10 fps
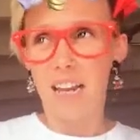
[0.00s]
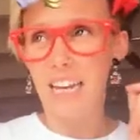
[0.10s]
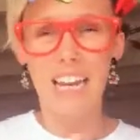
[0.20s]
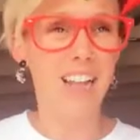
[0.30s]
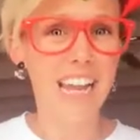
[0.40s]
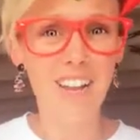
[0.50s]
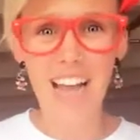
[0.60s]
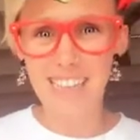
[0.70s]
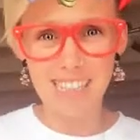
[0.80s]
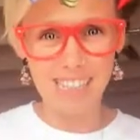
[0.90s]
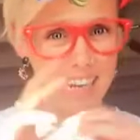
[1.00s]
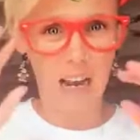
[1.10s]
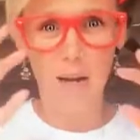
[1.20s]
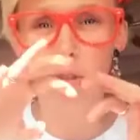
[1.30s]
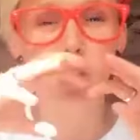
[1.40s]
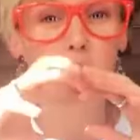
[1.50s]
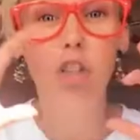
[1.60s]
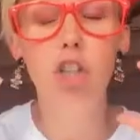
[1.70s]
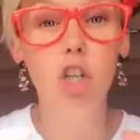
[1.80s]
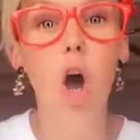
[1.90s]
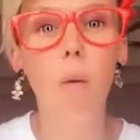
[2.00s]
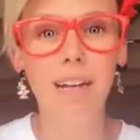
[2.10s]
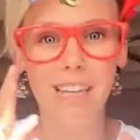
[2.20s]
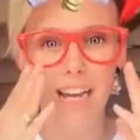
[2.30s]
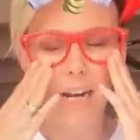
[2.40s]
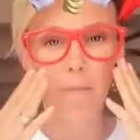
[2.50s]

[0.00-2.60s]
ELA classes. Like, I'm so excited.